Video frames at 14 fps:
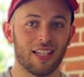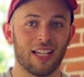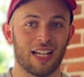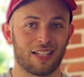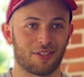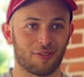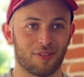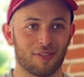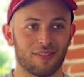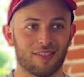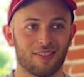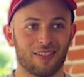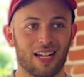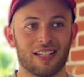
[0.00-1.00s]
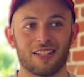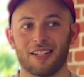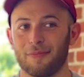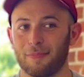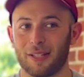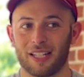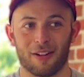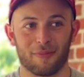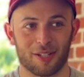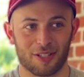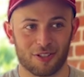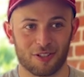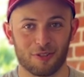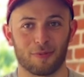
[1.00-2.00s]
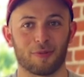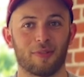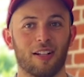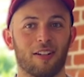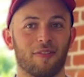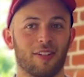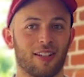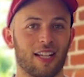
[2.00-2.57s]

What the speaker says: And so it ended up becoming super relevant.